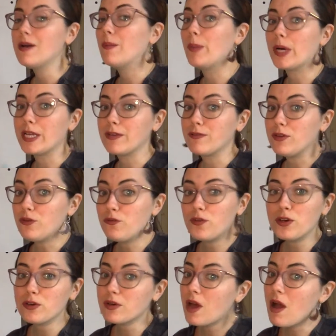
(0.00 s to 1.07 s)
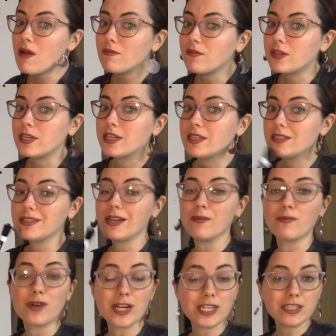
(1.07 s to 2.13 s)
but if you feel confident
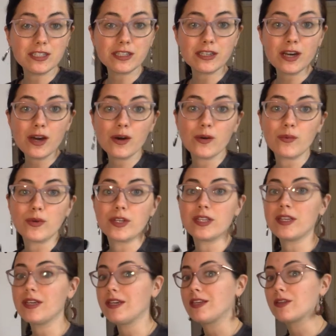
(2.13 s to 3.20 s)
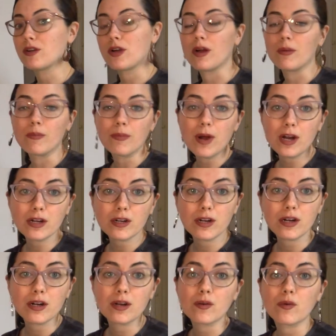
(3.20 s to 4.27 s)
and ready to go with either a
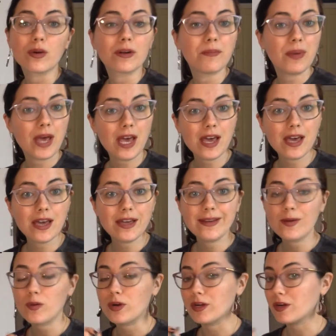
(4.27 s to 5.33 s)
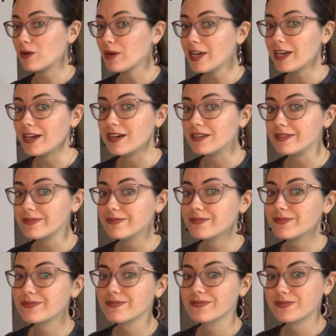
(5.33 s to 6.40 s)
marker or a pen or a crayon,
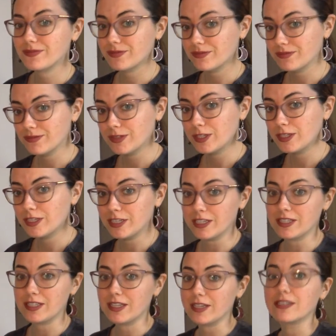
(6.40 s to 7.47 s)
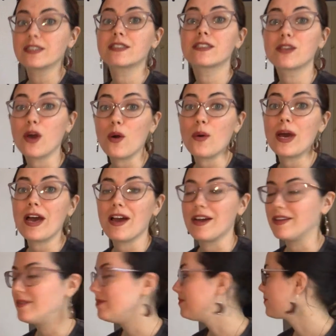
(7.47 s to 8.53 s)
good looks, go ahead.